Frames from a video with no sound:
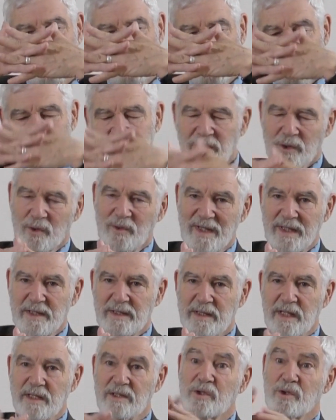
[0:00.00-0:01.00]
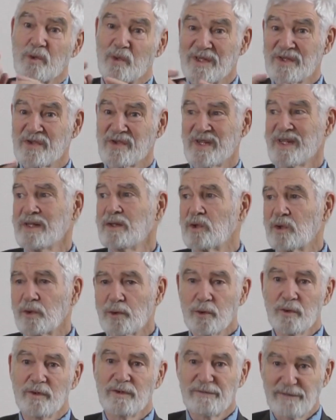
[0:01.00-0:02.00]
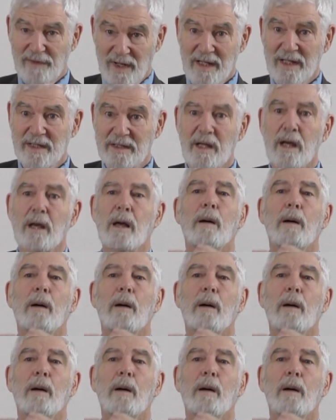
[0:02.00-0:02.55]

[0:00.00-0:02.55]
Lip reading: integrated as to a single unified